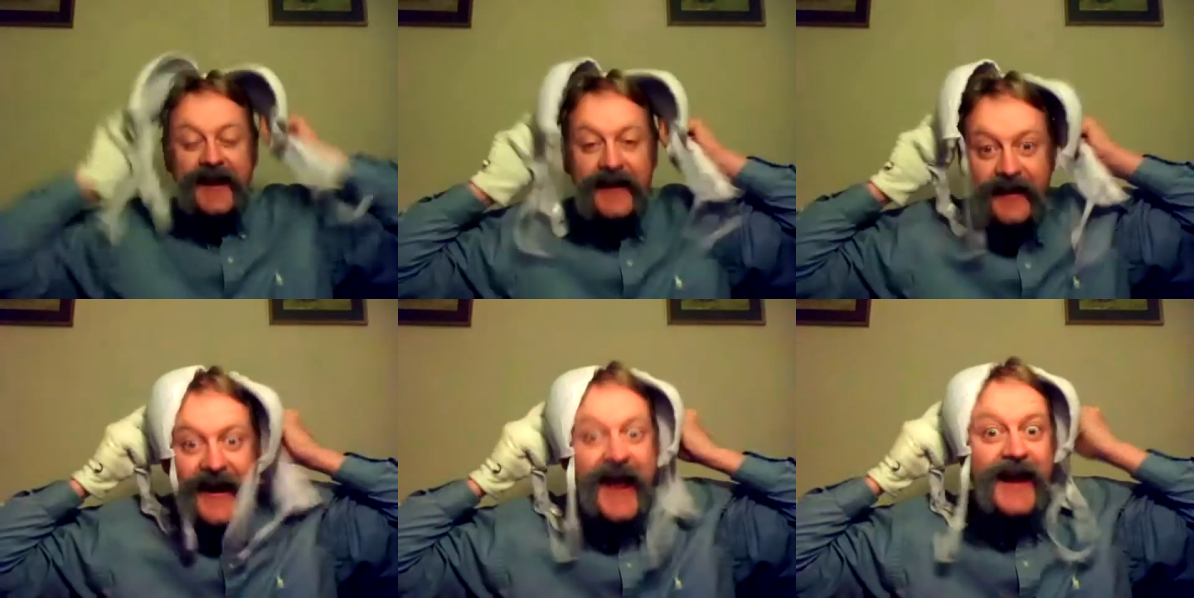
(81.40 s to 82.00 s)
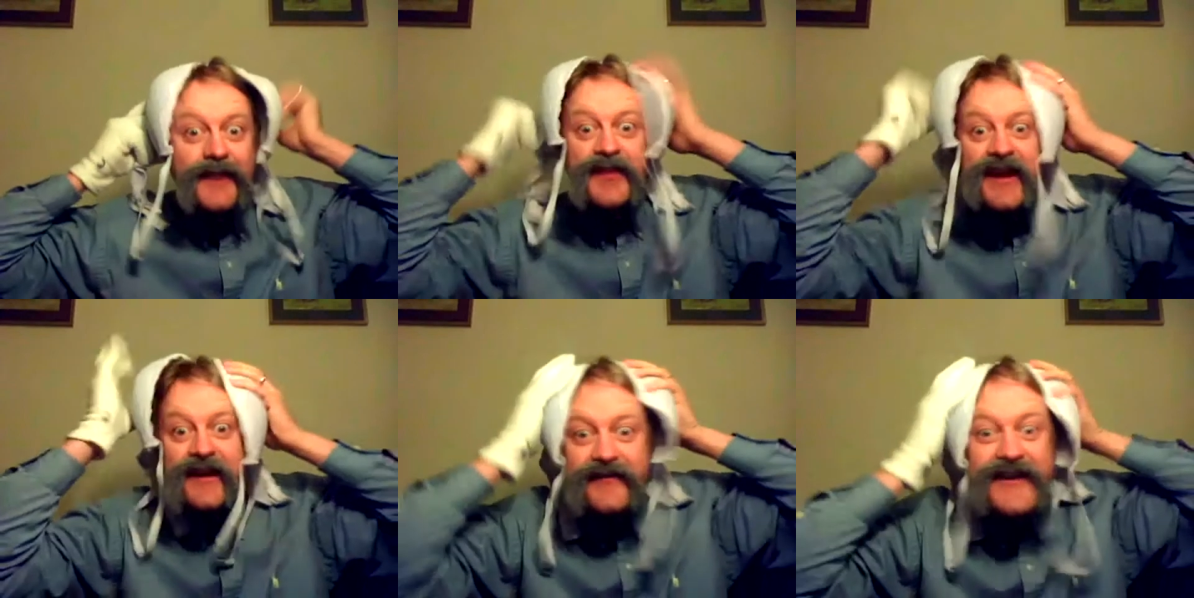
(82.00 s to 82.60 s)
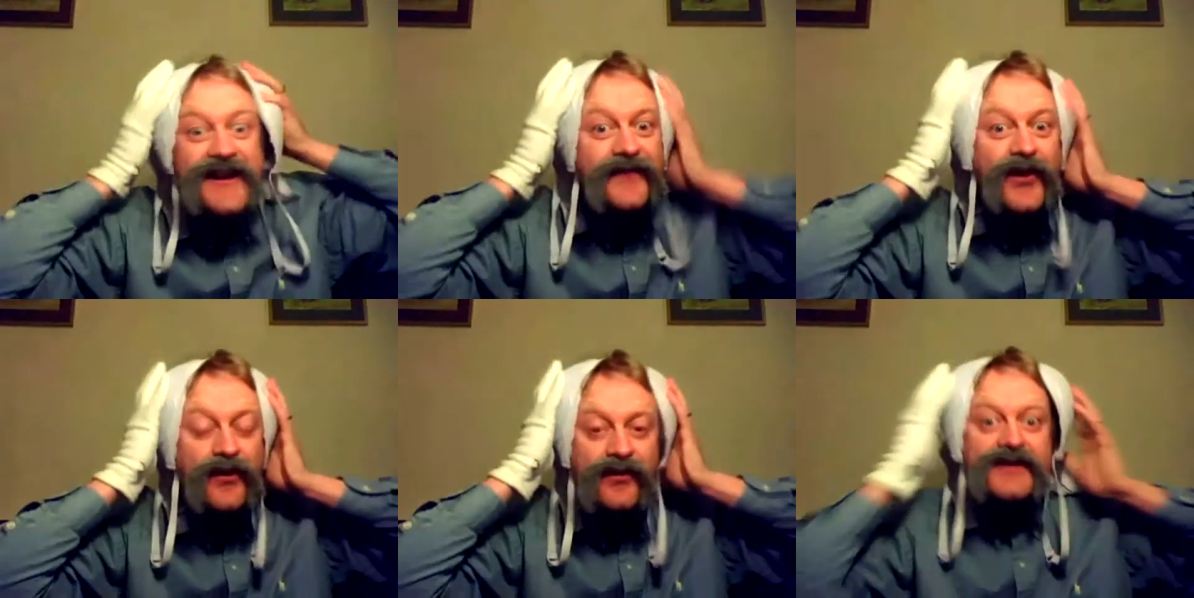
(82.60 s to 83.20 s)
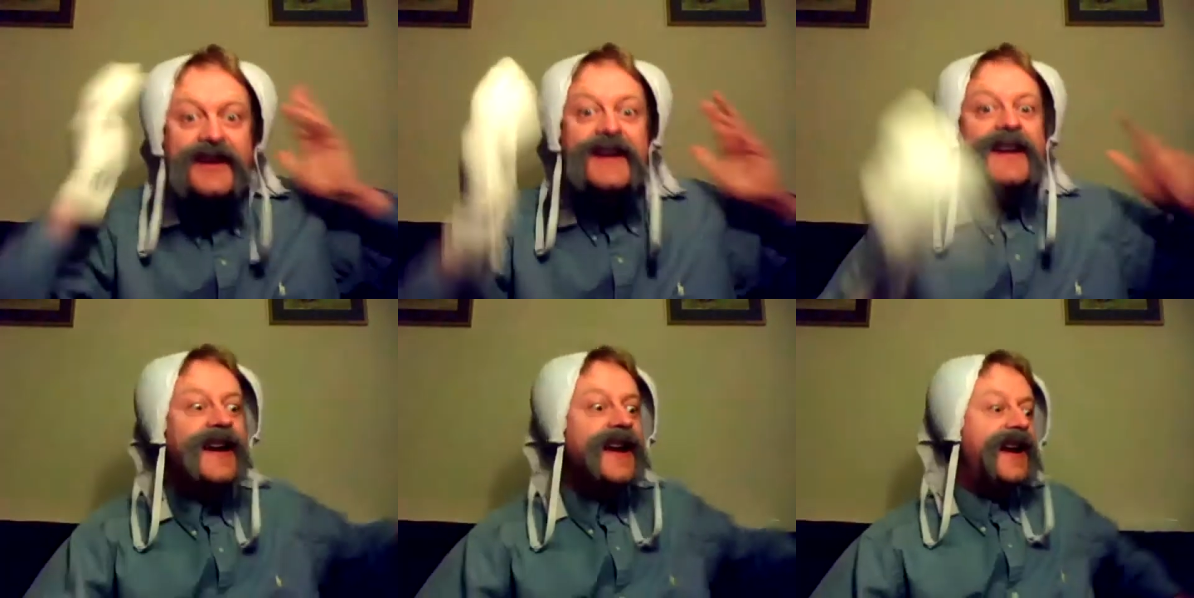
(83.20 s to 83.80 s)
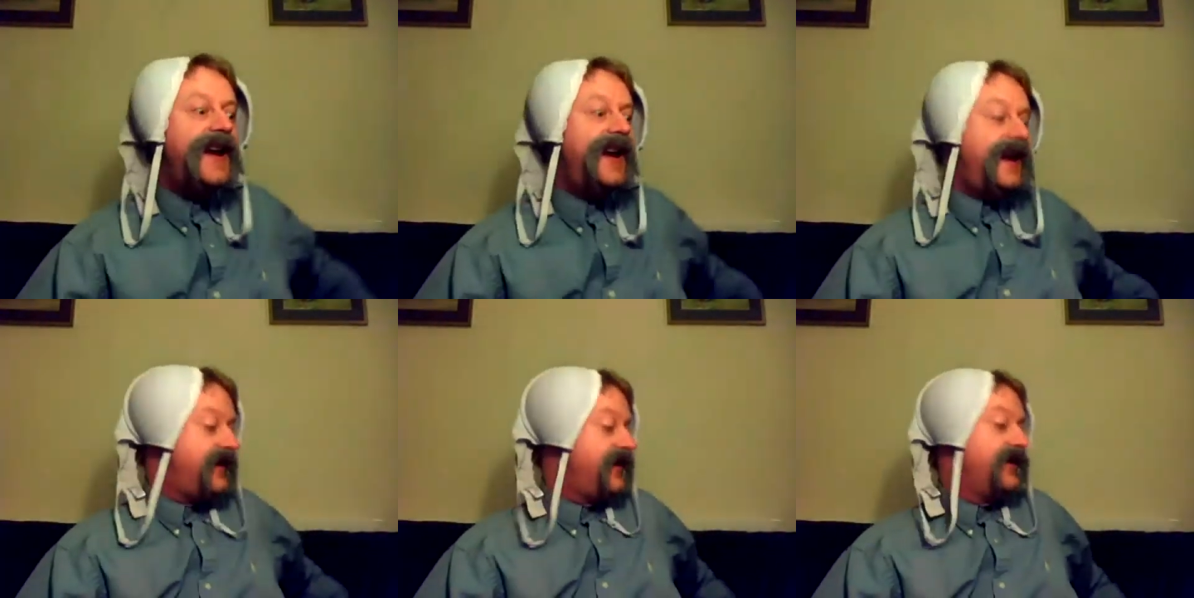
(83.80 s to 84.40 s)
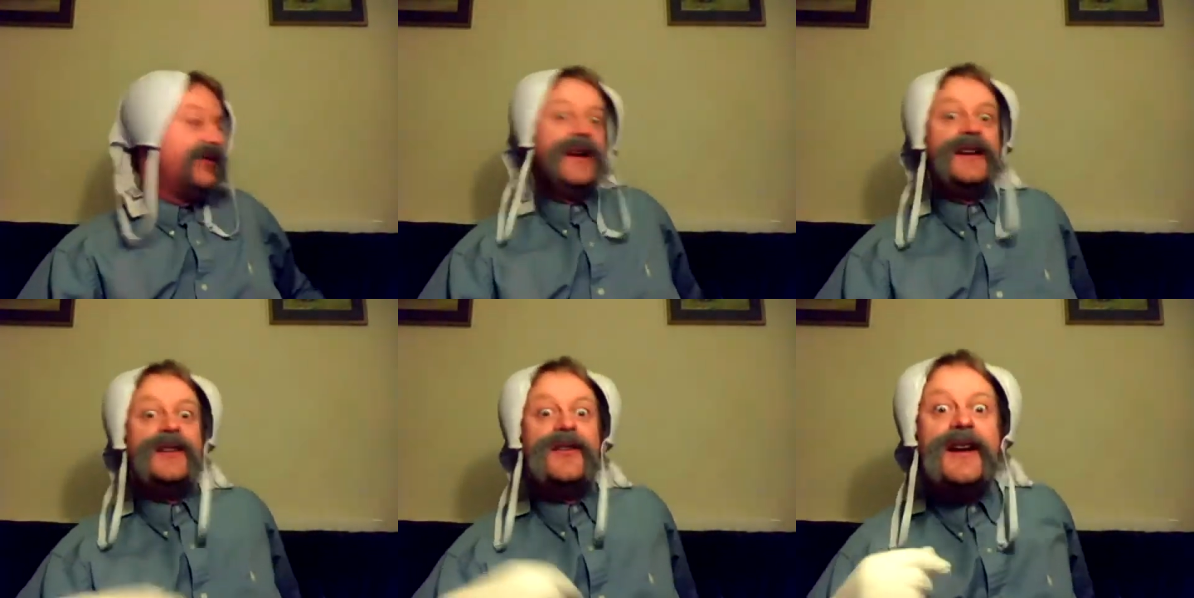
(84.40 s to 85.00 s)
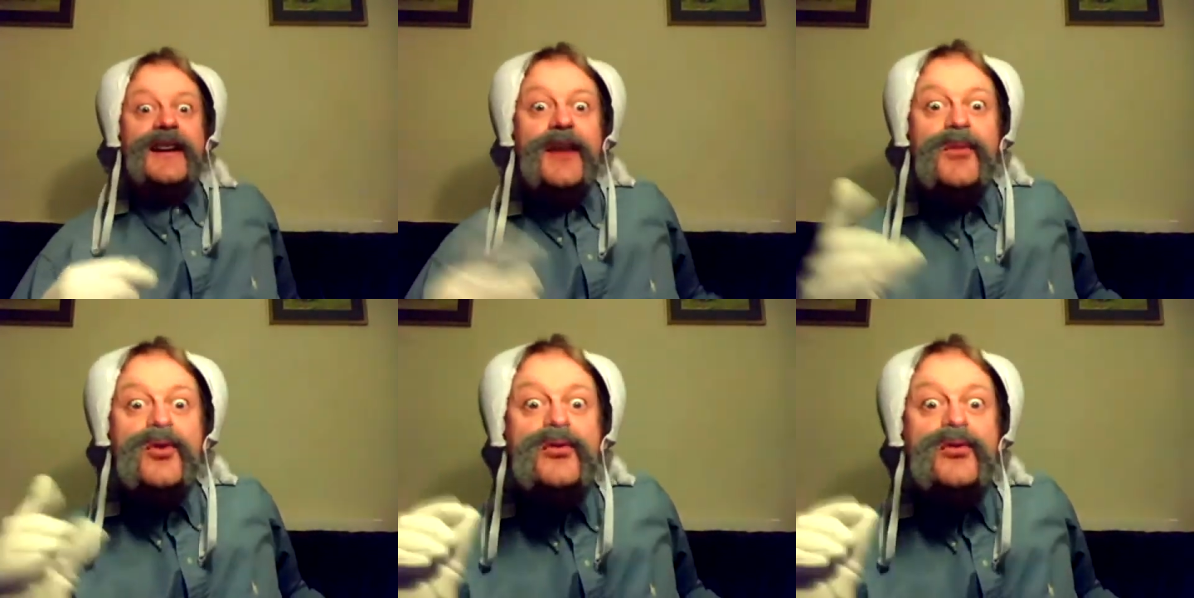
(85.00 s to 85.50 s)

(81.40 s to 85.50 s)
head like a pair of earphones. And then, when you got them